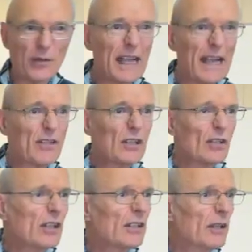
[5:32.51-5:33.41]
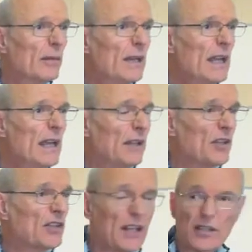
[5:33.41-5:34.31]
We have to look at them in
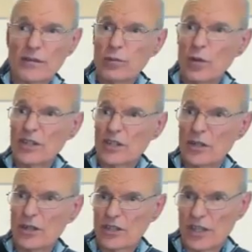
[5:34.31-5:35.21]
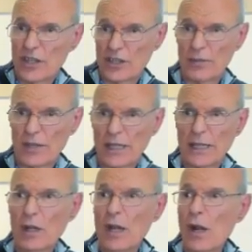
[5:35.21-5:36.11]
the sense of, what is God teaching me here?